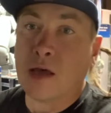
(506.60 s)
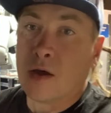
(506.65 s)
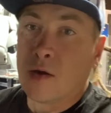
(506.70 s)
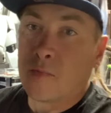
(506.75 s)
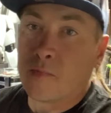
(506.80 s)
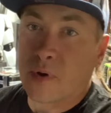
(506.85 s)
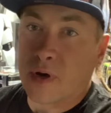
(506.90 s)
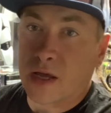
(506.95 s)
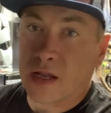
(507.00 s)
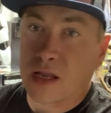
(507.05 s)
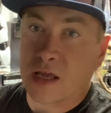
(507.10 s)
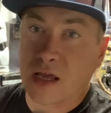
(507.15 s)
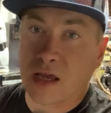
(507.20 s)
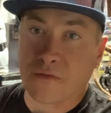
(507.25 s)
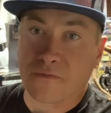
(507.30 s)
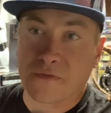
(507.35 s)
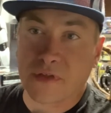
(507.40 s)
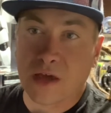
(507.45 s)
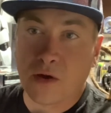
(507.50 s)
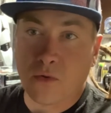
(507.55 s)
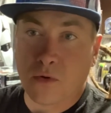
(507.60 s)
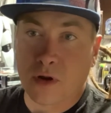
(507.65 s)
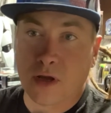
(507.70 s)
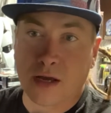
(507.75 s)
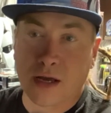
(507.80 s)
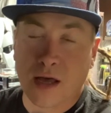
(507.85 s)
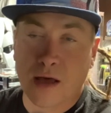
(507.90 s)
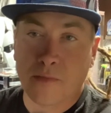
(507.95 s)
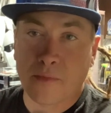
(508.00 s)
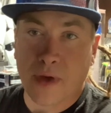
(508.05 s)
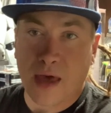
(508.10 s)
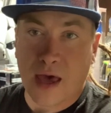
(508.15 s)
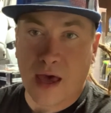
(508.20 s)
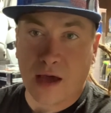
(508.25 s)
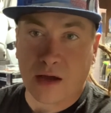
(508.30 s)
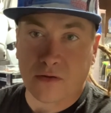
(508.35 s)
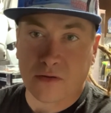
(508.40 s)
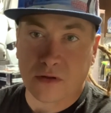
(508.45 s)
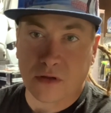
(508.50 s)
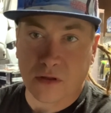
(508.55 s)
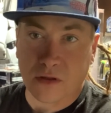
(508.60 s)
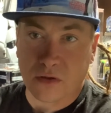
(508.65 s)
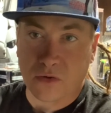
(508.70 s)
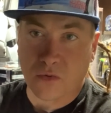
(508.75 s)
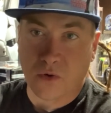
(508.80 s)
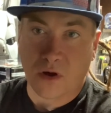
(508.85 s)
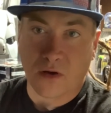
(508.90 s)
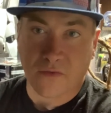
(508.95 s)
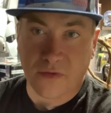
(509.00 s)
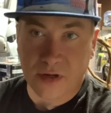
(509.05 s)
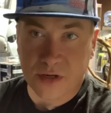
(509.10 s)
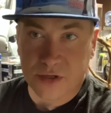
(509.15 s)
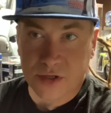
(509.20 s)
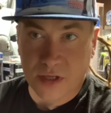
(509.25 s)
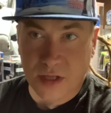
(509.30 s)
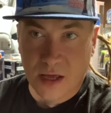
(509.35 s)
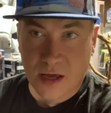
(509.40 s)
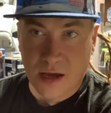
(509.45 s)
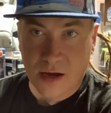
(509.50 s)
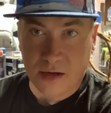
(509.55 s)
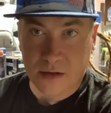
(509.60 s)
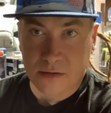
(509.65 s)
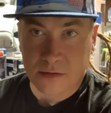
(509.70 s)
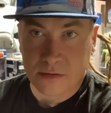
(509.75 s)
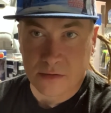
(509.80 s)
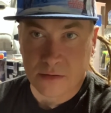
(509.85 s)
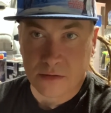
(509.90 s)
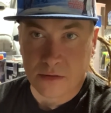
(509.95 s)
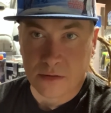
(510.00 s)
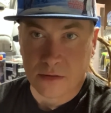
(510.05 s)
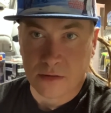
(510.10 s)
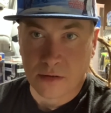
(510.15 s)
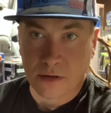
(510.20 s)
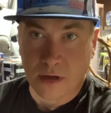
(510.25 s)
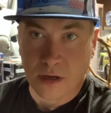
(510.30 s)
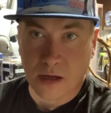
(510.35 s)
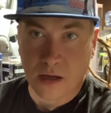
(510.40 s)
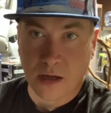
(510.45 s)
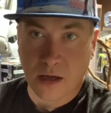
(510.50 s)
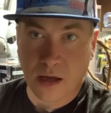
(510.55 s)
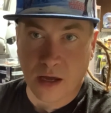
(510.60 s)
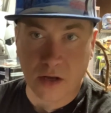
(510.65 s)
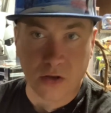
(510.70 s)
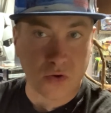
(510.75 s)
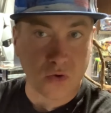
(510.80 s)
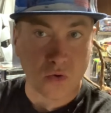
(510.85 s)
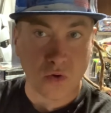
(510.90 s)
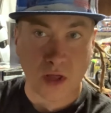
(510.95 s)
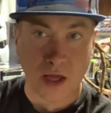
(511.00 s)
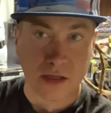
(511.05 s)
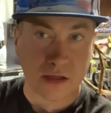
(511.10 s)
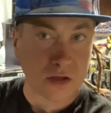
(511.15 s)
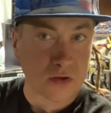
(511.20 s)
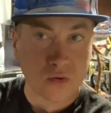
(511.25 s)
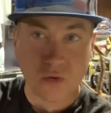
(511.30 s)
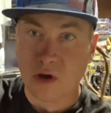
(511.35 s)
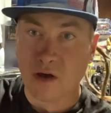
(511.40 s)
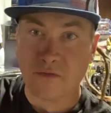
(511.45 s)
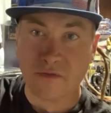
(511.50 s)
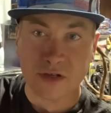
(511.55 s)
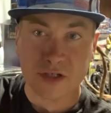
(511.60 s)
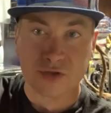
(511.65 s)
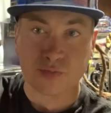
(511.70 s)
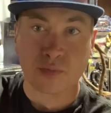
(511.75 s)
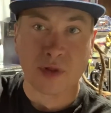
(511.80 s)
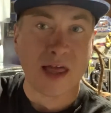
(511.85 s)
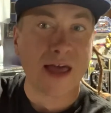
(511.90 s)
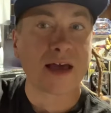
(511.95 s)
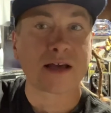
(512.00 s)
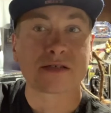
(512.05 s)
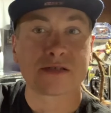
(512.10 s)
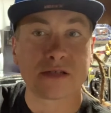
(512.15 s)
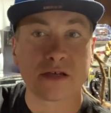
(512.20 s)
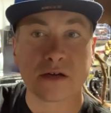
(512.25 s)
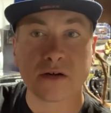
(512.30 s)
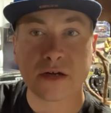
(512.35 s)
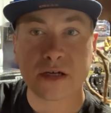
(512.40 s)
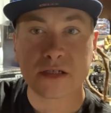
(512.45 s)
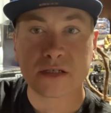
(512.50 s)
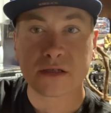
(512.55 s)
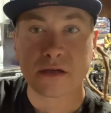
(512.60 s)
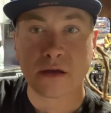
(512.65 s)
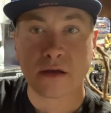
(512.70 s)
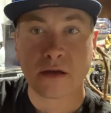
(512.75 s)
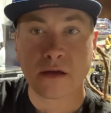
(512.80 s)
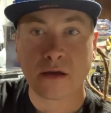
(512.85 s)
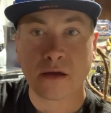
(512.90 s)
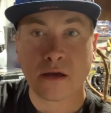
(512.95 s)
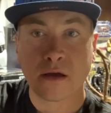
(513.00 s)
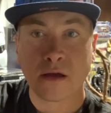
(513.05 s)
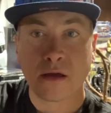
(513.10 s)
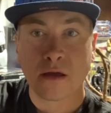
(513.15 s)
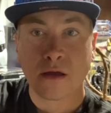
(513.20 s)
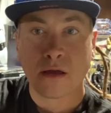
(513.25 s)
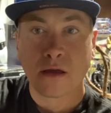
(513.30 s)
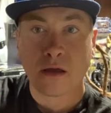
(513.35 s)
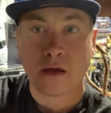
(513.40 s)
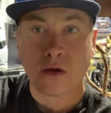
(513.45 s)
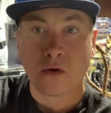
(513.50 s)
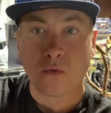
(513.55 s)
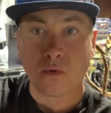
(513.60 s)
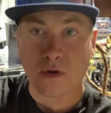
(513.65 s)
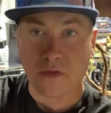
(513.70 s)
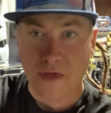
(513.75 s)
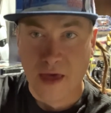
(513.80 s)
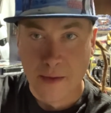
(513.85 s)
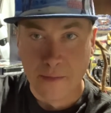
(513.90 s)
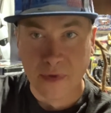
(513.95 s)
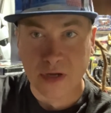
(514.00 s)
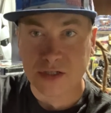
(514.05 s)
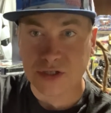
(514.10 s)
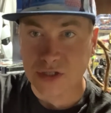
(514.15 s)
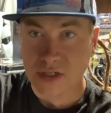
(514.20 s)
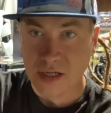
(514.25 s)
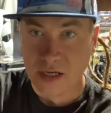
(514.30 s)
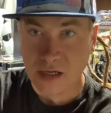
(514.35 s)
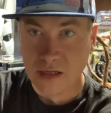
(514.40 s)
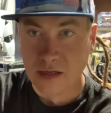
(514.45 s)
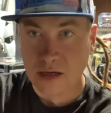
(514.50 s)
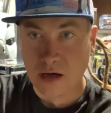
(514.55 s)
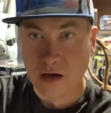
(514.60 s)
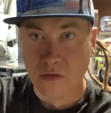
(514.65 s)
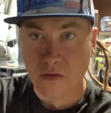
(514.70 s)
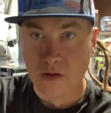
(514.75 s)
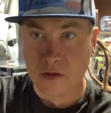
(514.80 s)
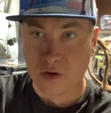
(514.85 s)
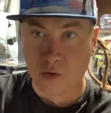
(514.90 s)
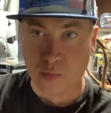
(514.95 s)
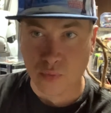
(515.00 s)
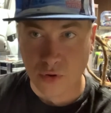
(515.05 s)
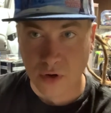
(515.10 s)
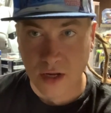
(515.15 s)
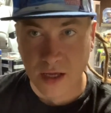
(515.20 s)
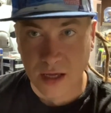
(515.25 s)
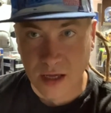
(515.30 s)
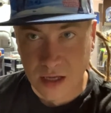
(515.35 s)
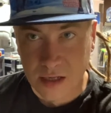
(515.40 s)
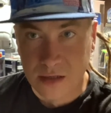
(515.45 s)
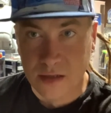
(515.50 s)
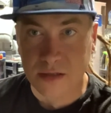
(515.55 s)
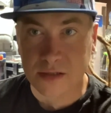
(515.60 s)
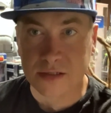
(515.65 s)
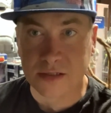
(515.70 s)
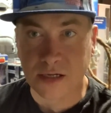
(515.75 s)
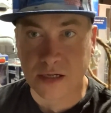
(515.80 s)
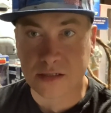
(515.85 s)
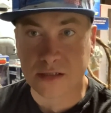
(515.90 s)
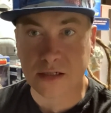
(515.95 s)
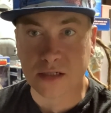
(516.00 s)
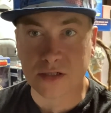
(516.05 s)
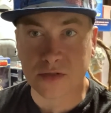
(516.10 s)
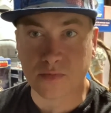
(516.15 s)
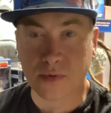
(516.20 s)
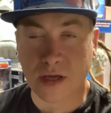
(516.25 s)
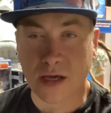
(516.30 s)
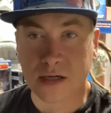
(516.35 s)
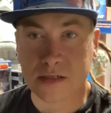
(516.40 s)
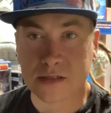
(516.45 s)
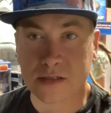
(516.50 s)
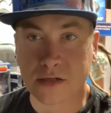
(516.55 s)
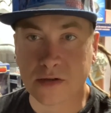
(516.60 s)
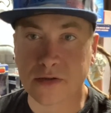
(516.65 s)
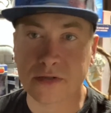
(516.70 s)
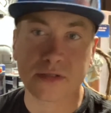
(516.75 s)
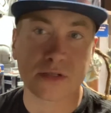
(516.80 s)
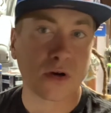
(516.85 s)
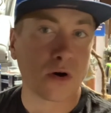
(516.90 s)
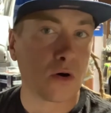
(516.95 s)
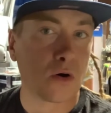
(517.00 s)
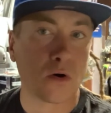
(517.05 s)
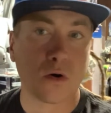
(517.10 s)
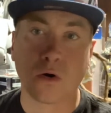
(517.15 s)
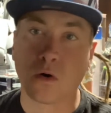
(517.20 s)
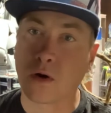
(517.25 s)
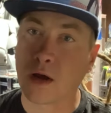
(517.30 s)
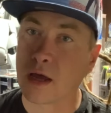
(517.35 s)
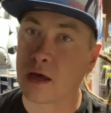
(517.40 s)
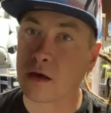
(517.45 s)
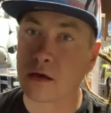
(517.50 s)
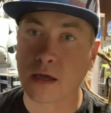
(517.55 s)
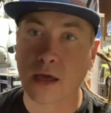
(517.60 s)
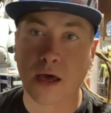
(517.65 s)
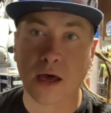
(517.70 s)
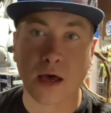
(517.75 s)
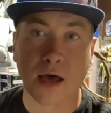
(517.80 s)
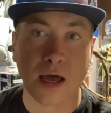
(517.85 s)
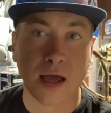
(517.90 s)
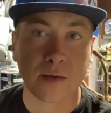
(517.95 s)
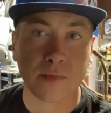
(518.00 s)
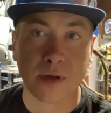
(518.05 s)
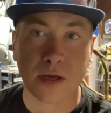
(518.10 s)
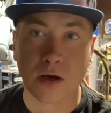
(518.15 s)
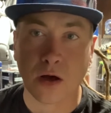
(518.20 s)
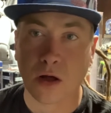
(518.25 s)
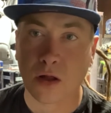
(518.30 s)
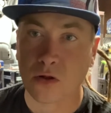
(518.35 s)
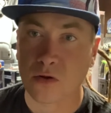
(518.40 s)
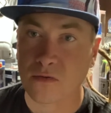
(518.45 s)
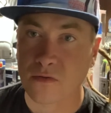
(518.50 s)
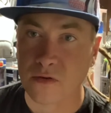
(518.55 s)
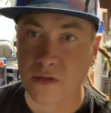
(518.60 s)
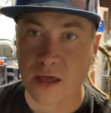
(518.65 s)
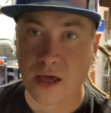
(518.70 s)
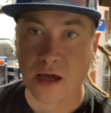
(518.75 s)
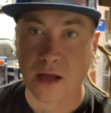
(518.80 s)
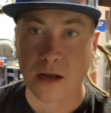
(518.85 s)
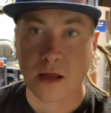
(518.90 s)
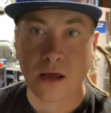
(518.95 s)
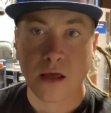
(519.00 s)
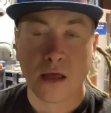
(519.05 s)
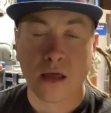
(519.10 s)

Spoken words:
But if they were to come back to the 12-inch line and do like the 12-inch Black Series with that much detail that they're putting into the 6-inch Black Series, oh, hell yeah, I'd be all over that.